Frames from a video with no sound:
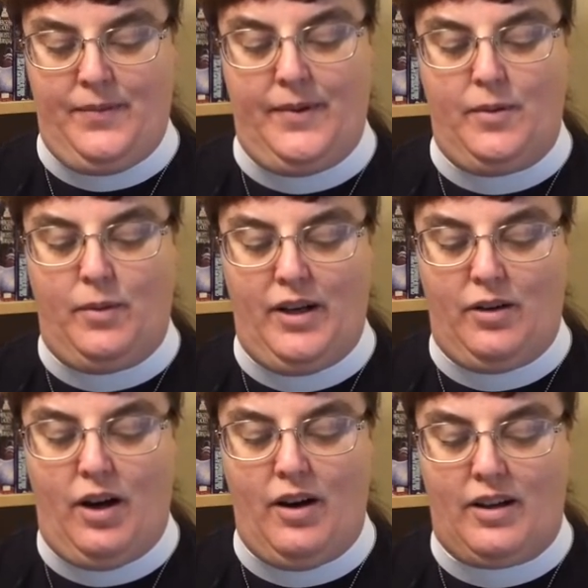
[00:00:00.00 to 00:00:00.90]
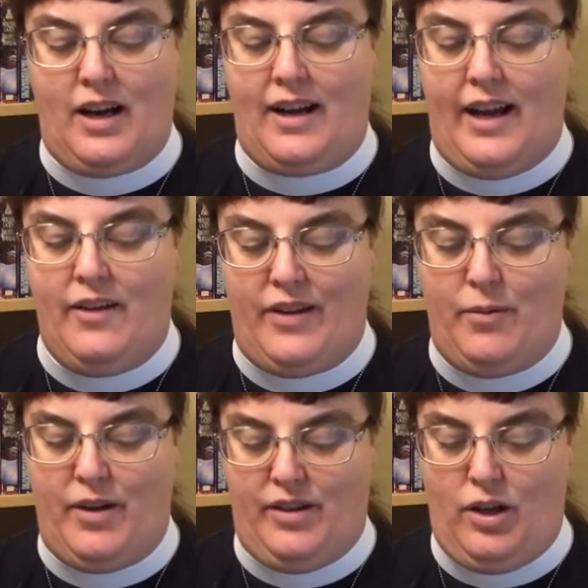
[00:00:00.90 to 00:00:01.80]
When her heart got heavy
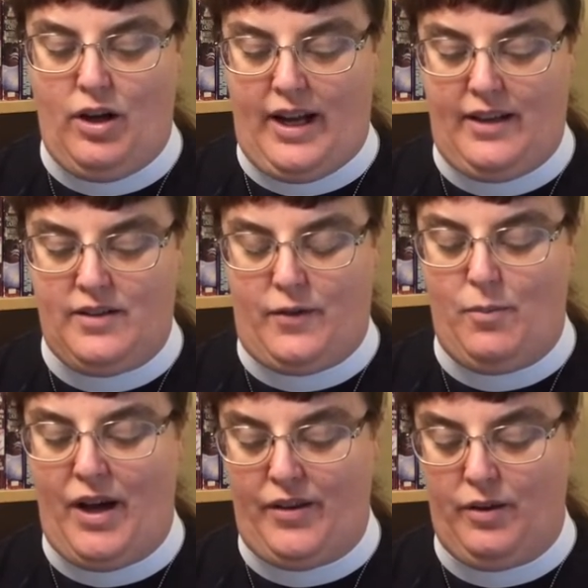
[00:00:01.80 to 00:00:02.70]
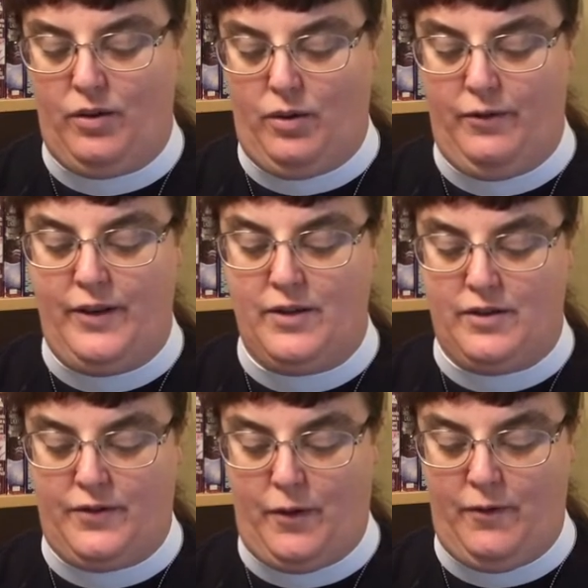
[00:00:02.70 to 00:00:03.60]
with longings for mother or fears
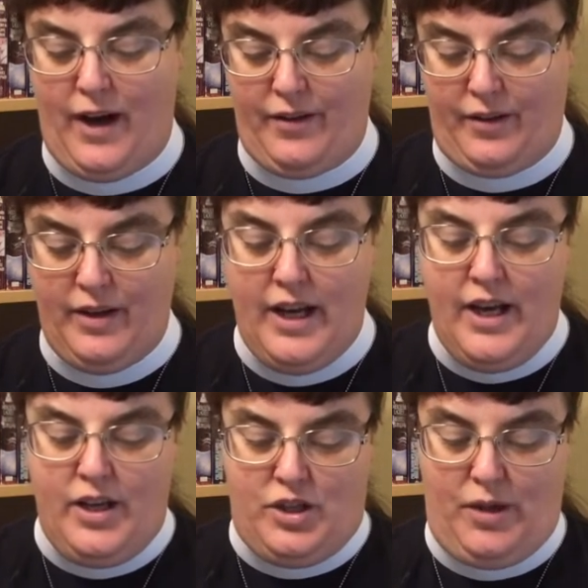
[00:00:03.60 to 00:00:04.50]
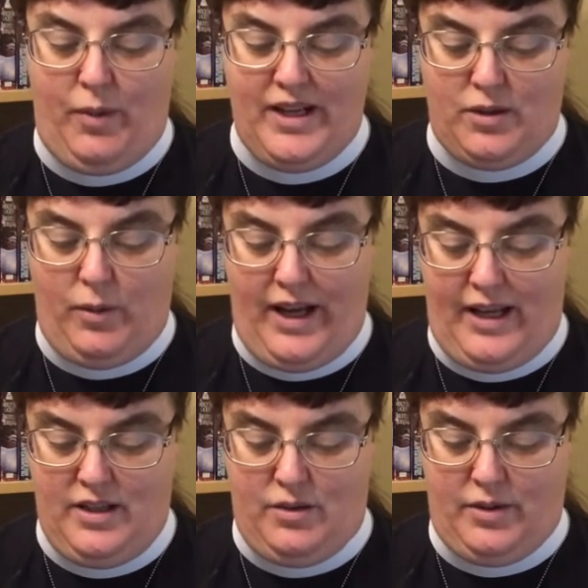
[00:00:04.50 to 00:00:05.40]
for father, she went away
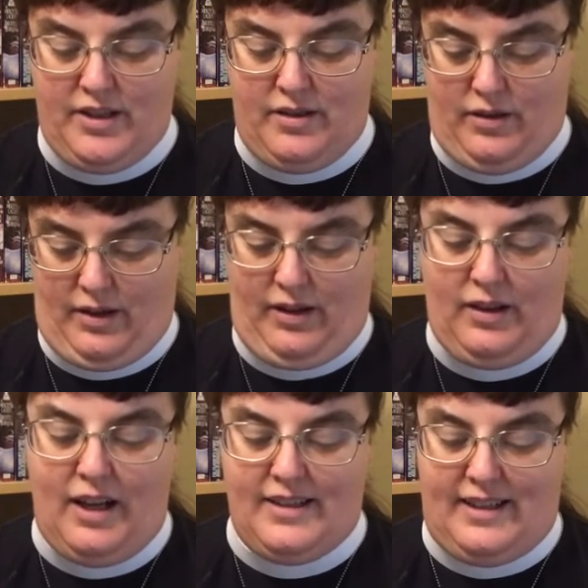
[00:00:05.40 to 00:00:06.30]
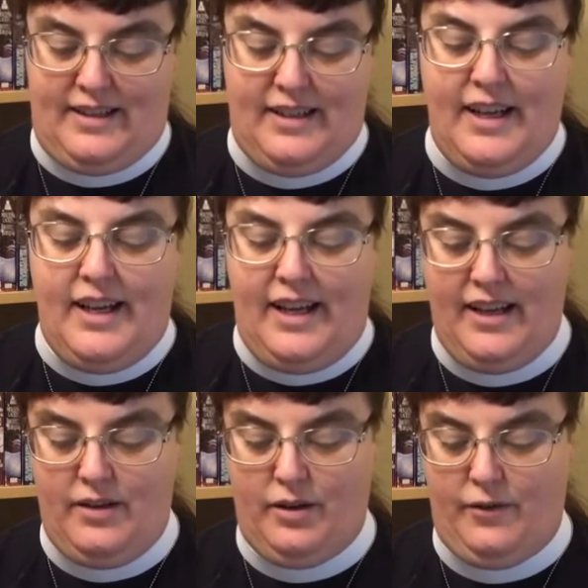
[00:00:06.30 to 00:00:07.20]
into a certain closet,
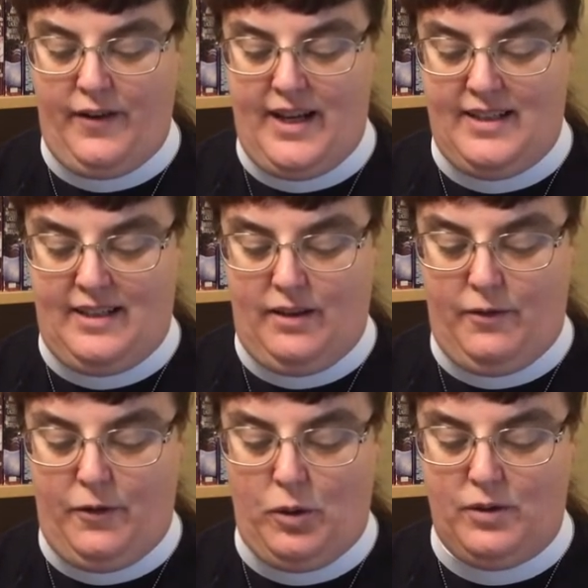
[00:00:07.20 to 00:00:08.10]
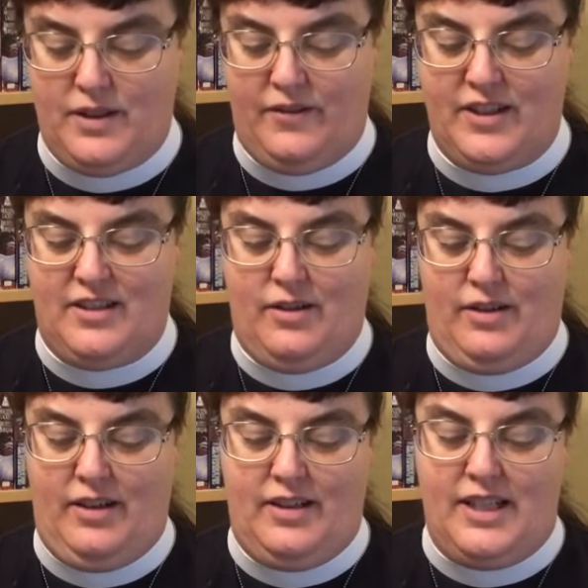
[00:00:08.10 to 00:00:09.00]
hid her face in the folds of a
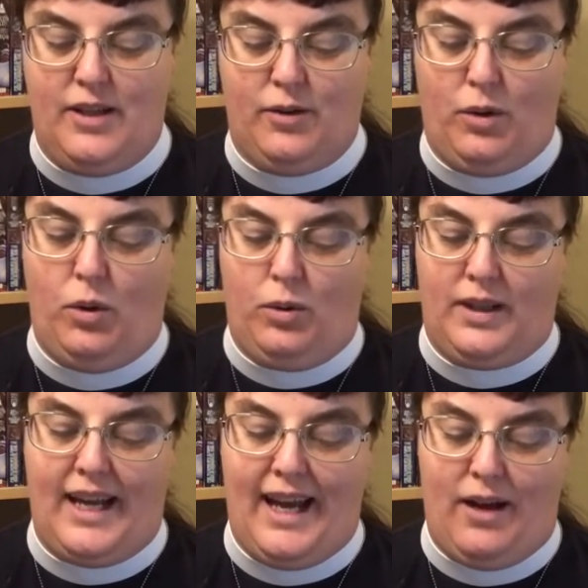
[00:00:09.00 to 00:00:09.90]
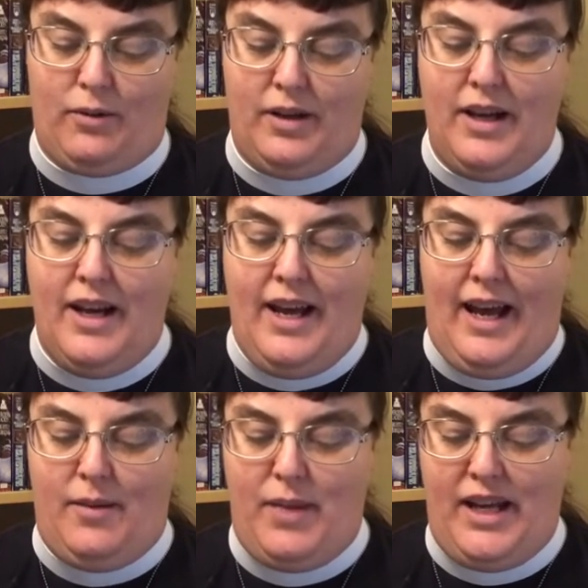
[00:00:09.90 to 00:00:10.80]
certain dear old gown,
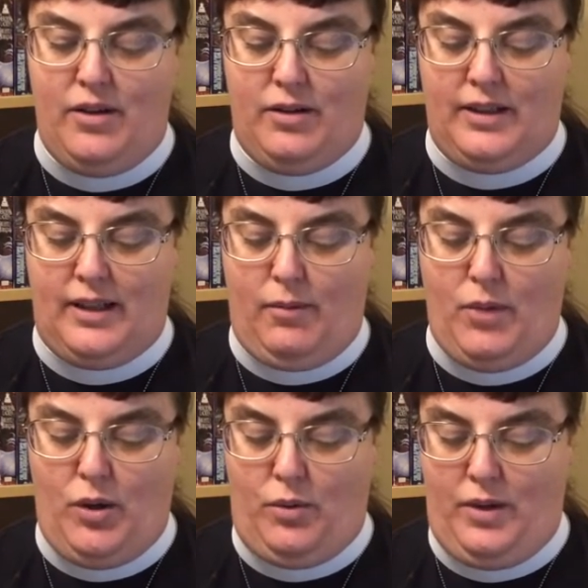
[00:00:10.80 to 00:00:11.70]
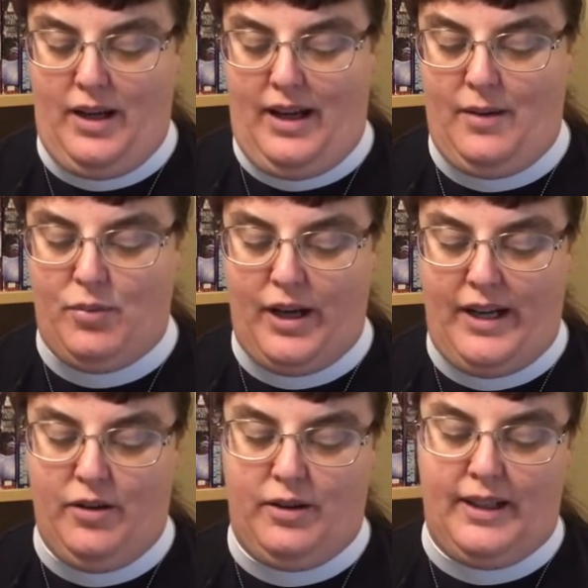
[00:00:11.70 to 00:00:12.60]
and made her little moan, and prayed
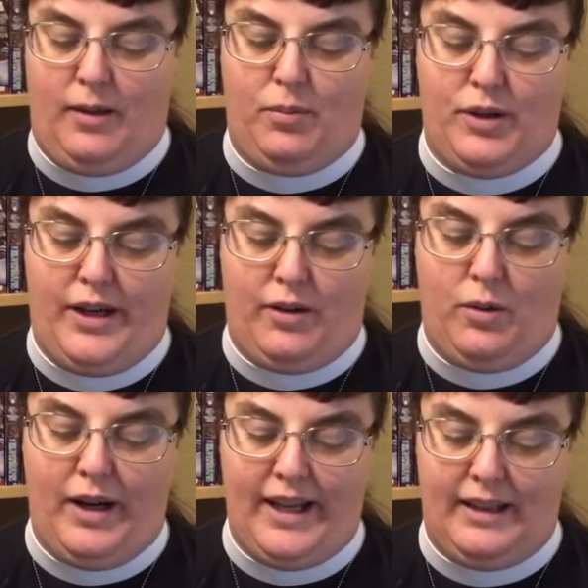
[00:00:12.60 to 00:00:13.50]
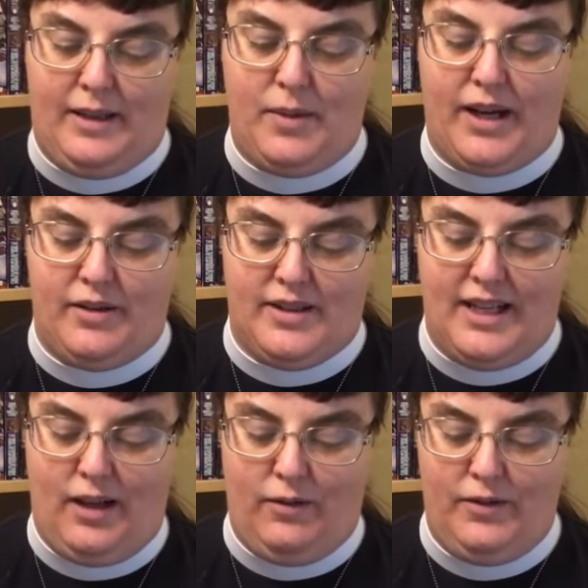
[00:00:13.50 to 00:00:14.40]
her little prayer quietly by
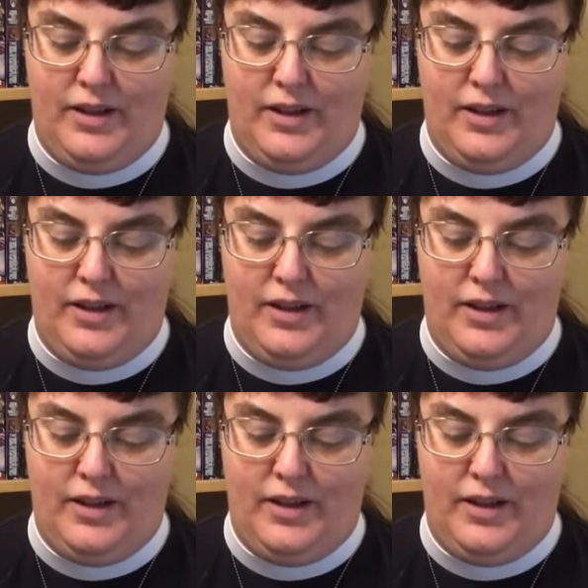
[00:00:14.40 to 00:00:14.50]
herself.